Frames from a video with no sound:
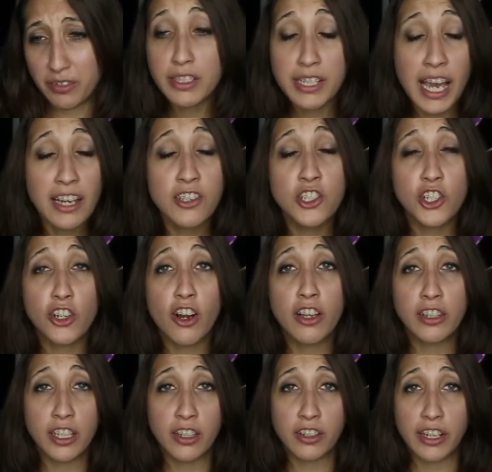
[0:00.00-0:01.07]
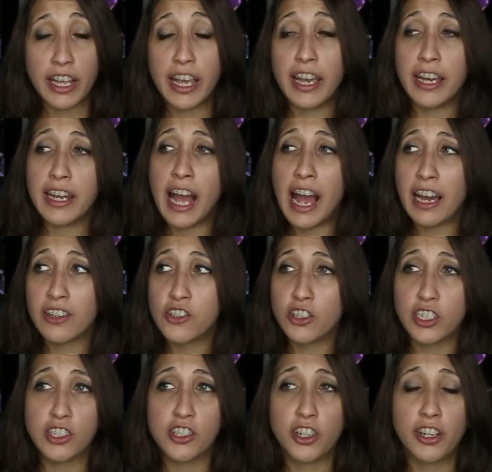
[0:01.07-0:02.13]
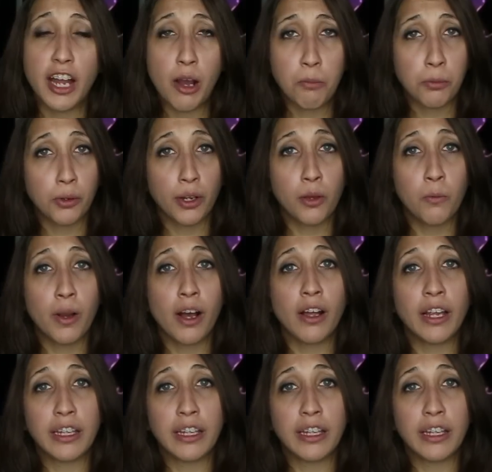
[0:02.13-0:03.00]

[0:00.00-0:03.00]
The texture, on the other hand, actually turned out pretty well.